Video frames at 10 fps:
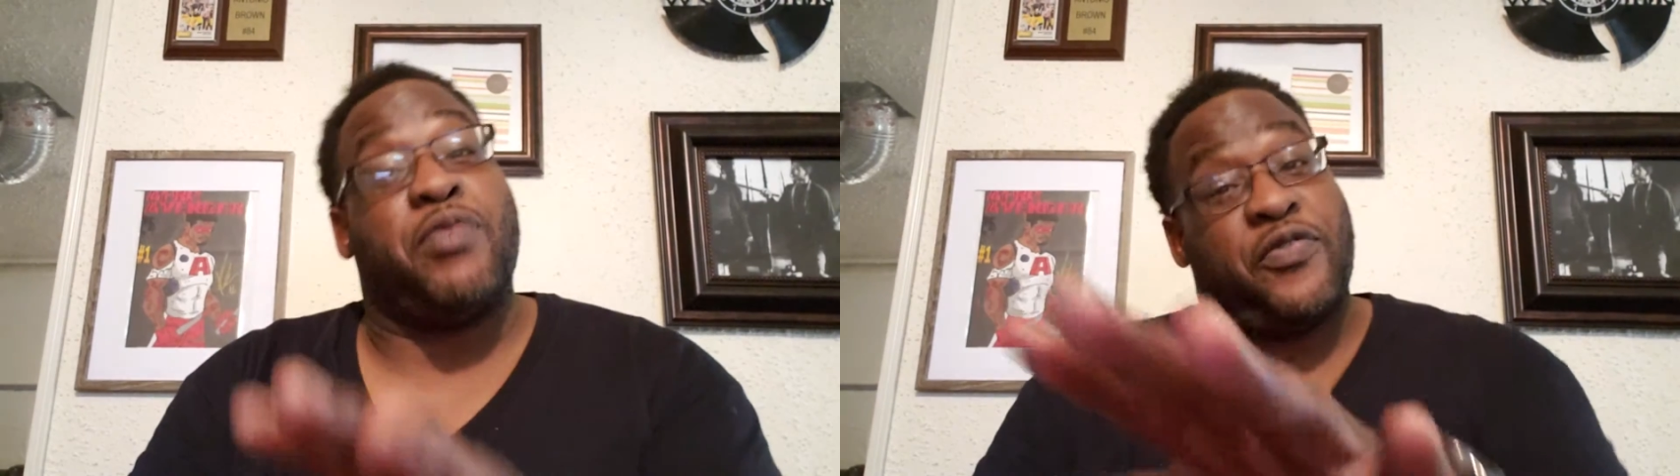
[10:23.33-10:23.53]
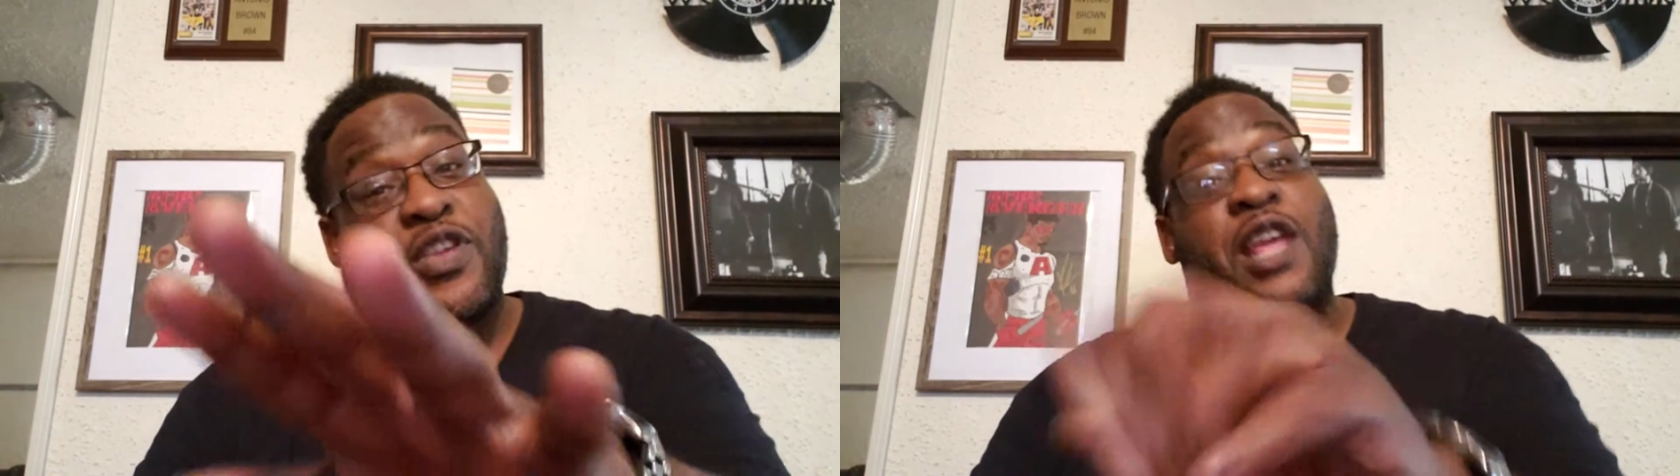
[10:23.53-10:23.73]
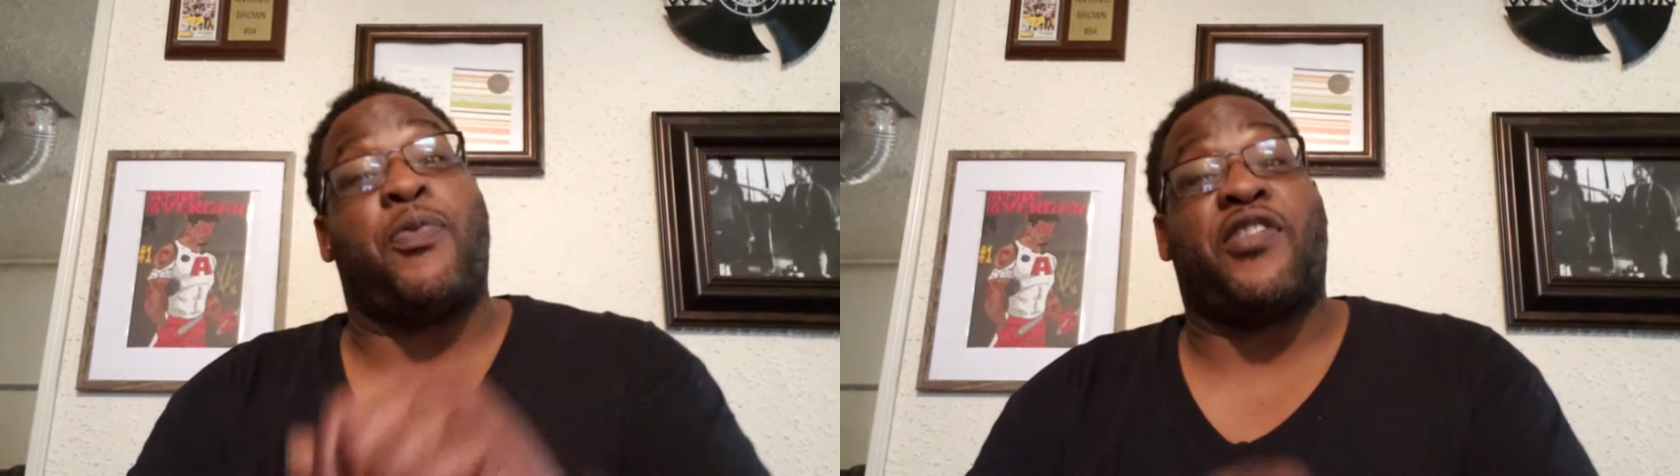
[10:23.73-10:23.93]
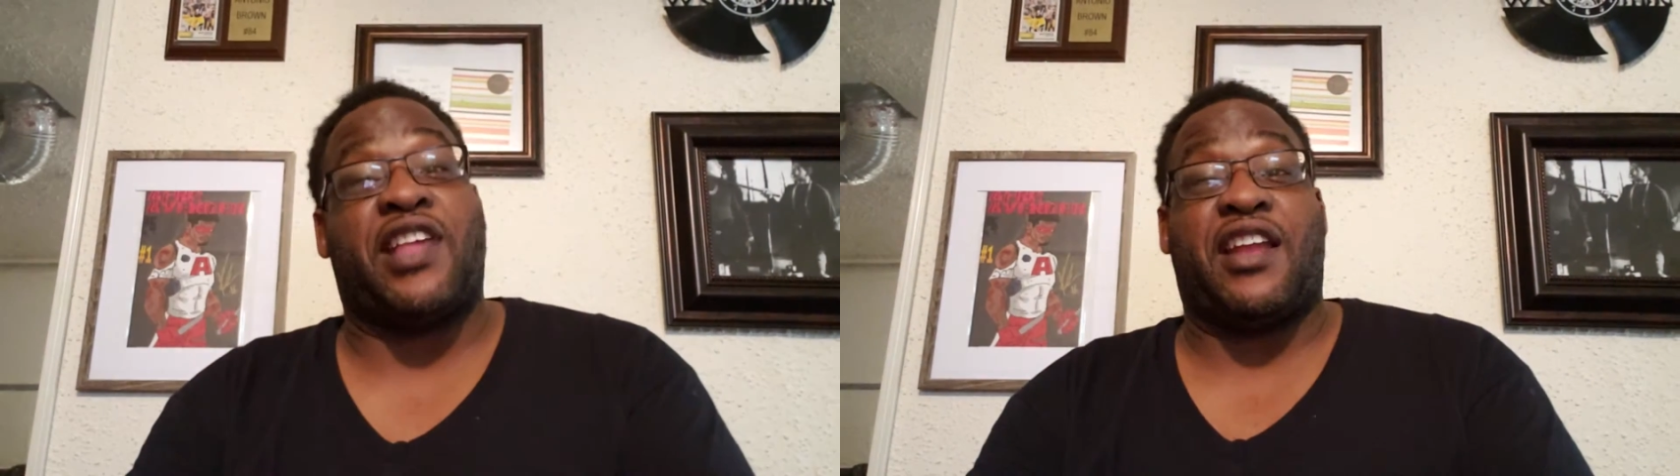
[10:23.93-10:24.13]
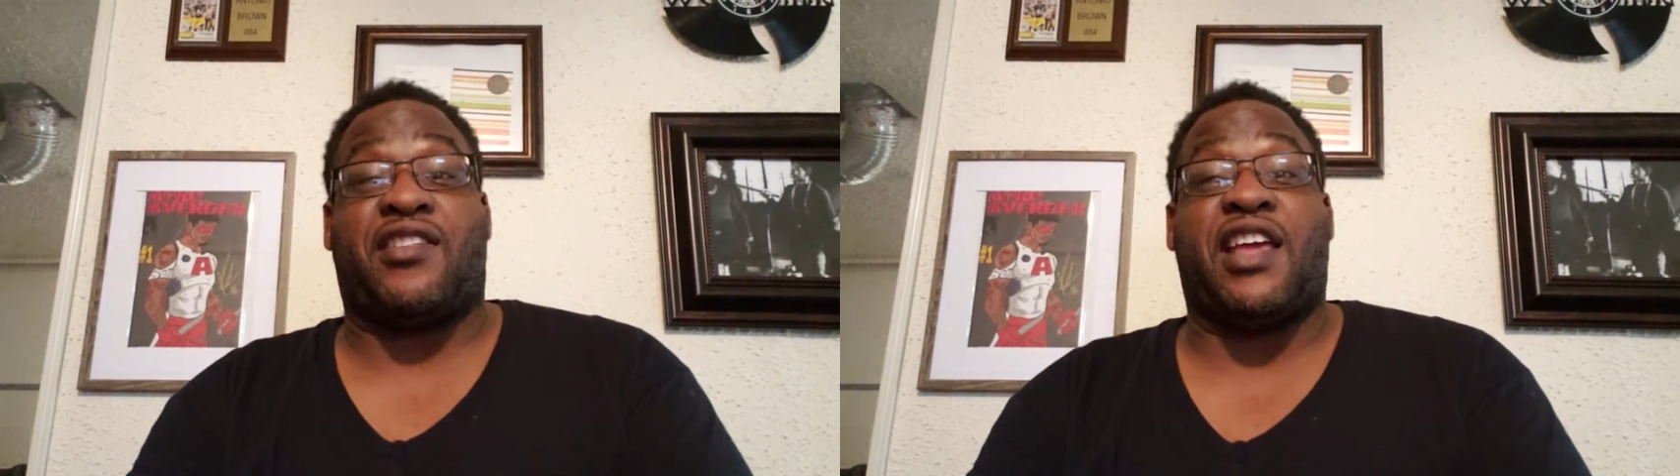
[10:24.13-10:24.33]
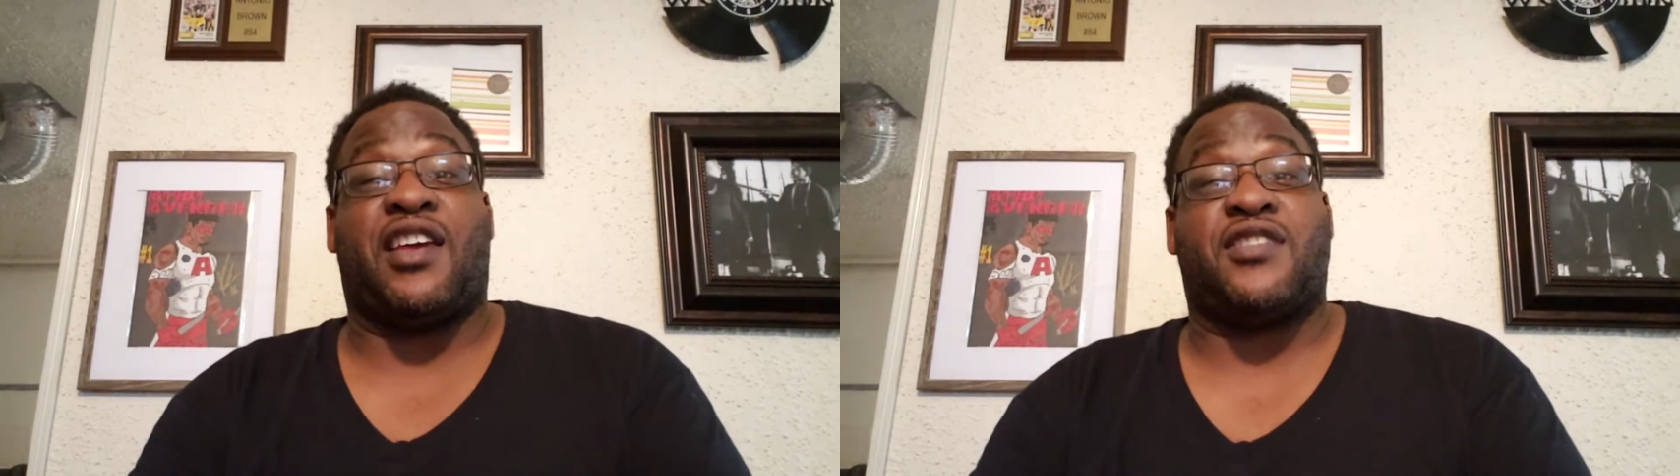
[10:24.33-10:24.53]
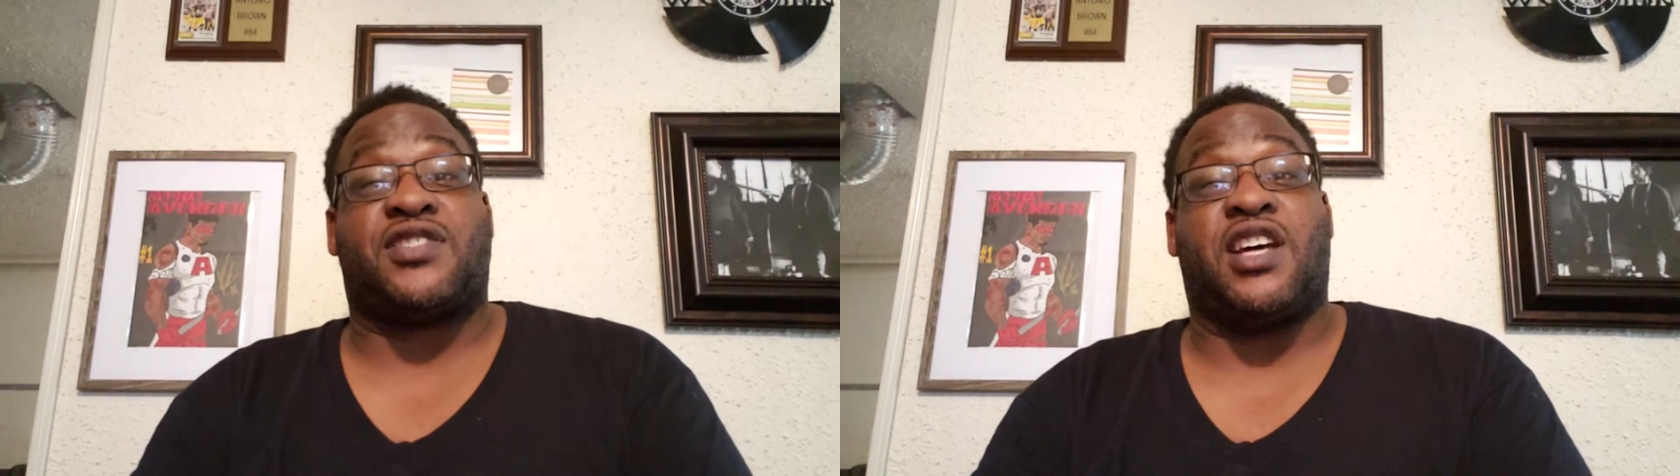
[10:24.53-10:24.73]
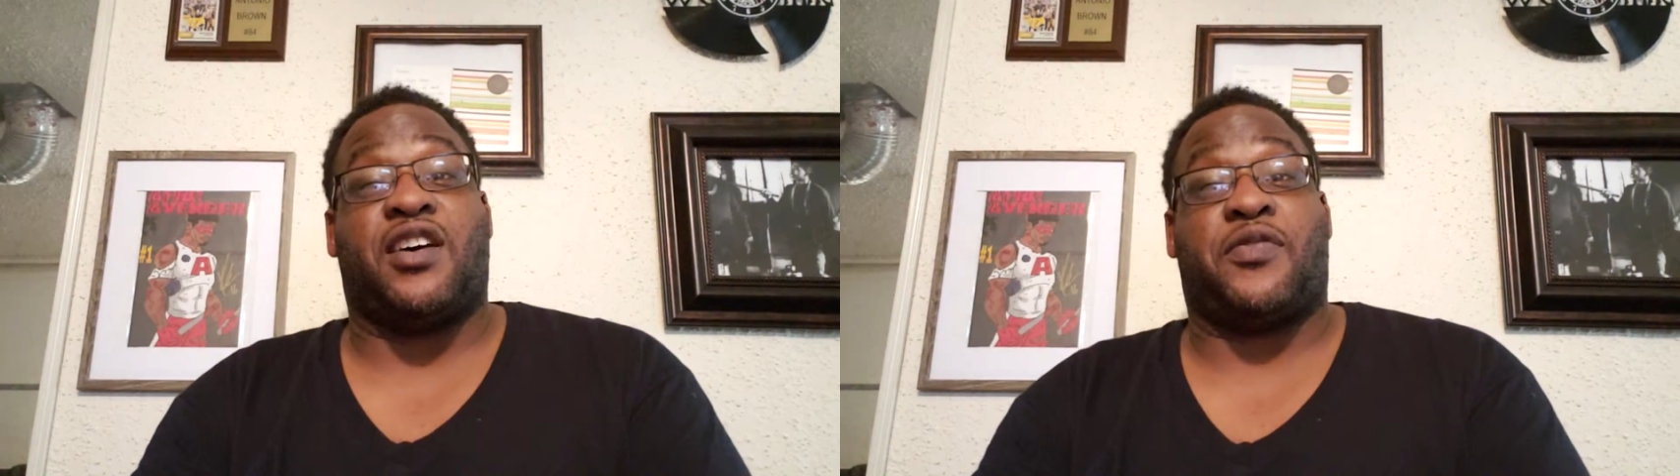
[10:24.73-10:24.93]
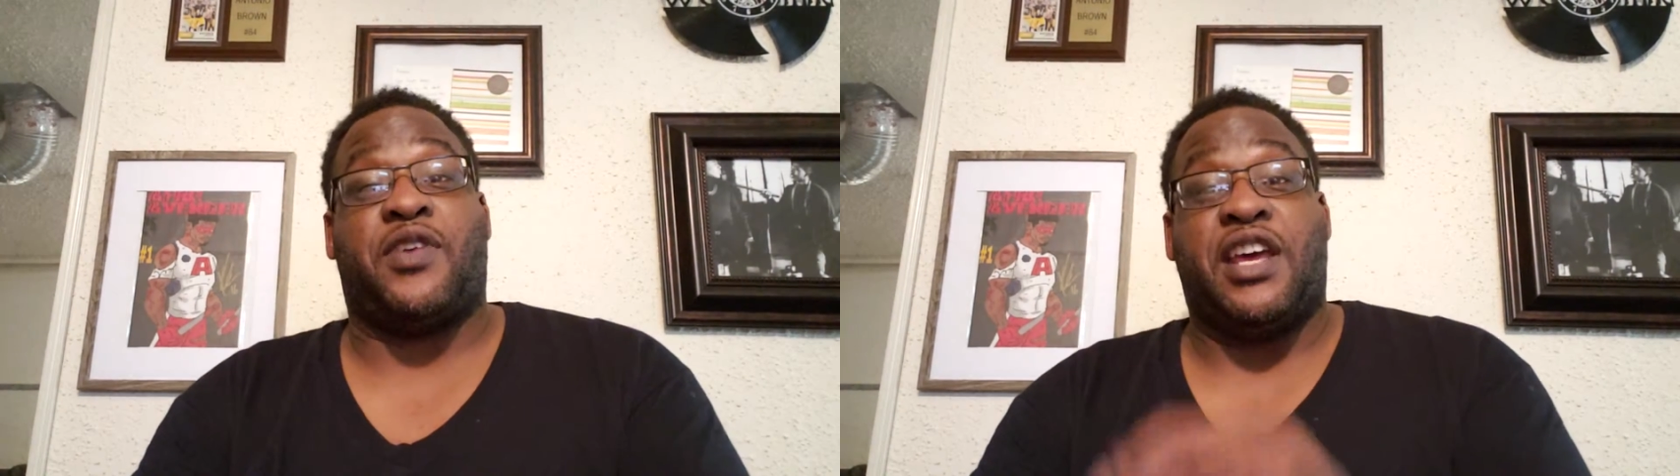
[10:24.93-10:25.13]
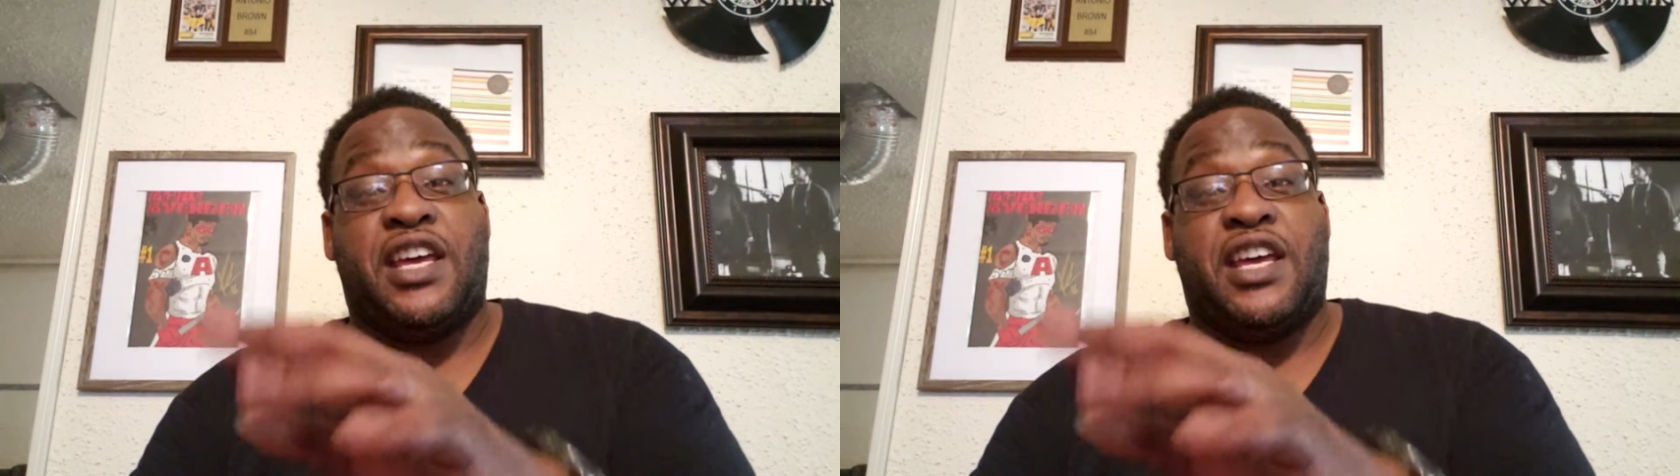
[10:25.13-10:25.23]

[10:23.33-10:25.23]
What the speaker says: but if you keep on saying this negative stuff,